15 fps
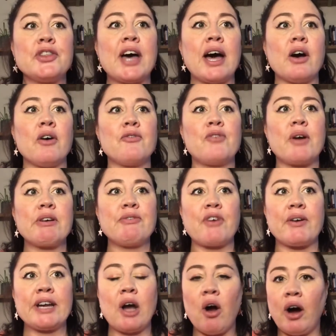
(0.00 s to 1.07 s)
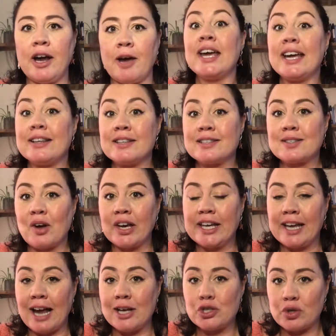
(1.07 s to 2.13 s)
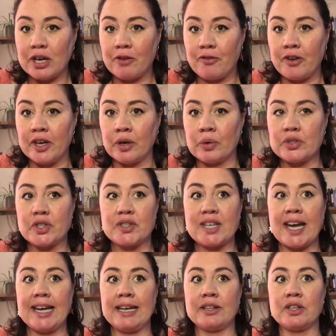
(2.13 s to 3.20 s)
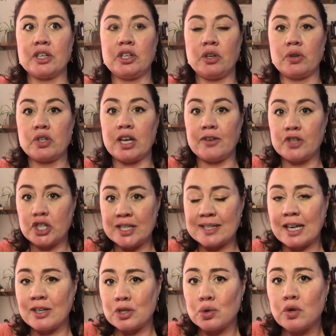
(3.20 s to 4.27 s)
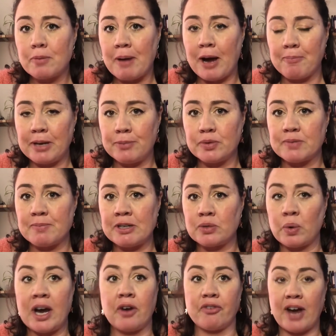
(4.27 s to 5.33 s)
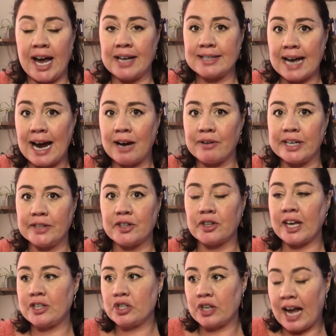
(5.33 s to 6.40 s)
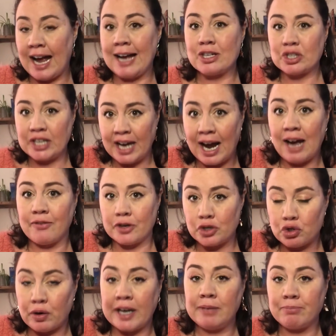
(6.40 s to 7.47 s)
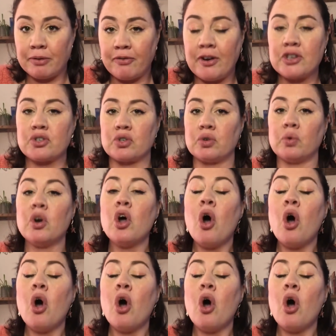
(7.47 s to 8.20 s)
that are very, very high up in the psychiatric field, saying that, you know, if she's going to talk about people's mental health and Harry, that they should actually have a trained professional